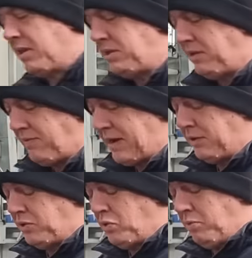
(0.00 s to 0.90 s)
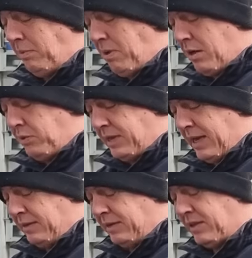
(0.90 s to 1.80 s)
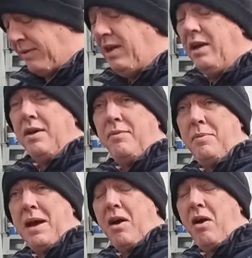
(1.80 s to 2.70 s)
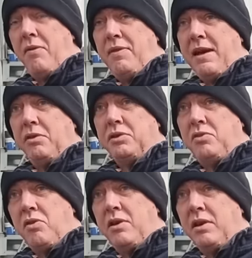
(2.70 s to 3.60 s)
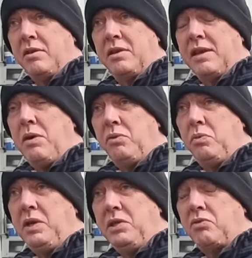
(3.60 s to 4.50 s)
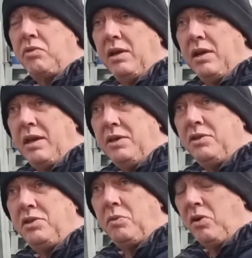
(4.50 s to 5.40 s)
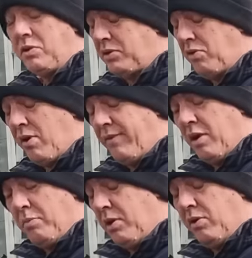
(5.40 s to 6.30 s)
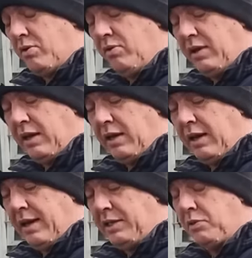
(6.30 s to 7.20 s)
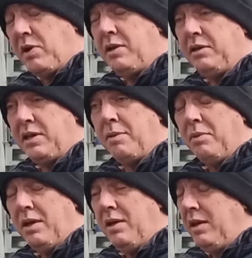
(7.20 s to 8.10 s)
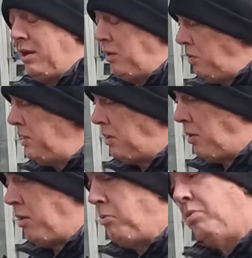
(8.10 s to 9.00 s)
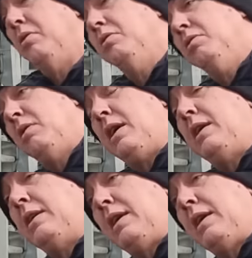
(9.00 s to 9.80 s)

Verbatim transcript: this in the van to sort my blowers out and stuff. About half hour, I was trying to get all the windscreen cleared just so I could drive home, and I couldn't get it cleared. So I ended up window open head